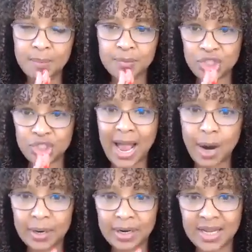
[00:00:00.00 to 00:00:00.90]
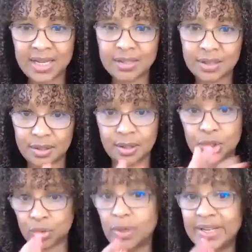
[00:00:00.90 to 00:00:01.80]
charity, to her
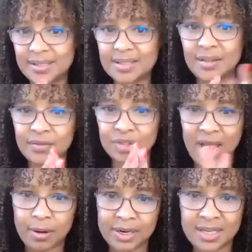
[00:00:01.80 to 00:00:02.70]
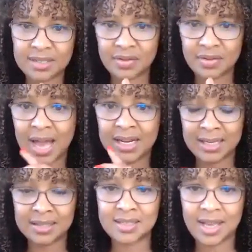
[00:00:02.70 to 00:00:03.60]
choice of charities, and that
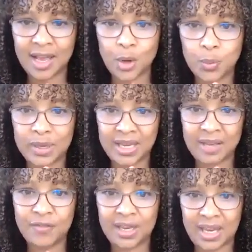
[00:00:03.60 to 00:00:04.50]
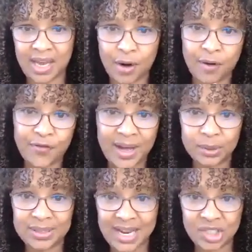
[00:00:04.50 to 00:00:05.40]
is the Help Give Care
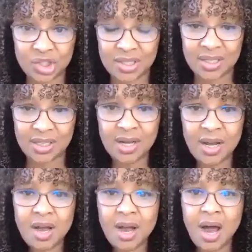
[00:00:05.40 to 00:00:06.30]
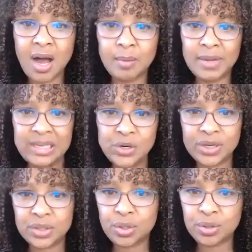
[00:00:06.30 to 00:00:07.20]
Foundation. And you
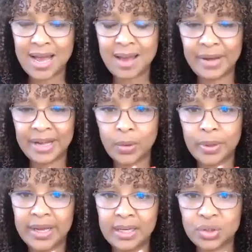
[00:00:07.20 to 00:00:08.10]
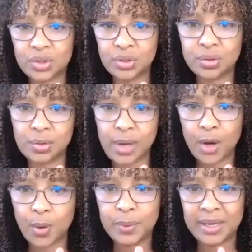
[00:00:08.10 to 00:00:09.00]
can do that by going to
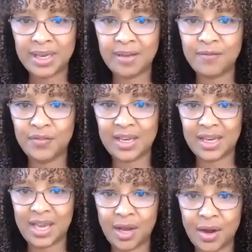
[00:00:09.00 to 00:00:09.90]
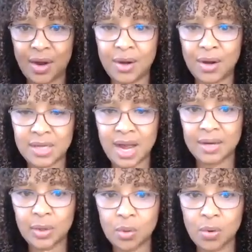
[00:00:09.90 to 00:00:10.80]

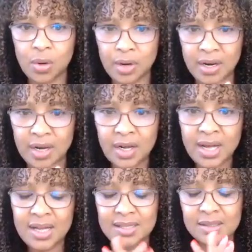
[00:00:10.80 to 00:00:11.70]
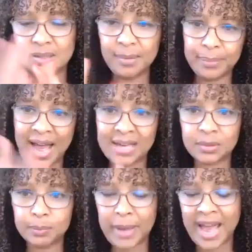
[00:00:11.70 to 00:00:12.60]

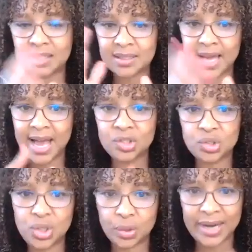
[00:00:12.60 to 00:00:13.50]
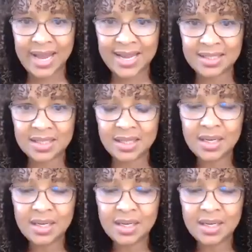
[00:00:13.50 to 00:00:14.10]
helpgivecare.org/donate.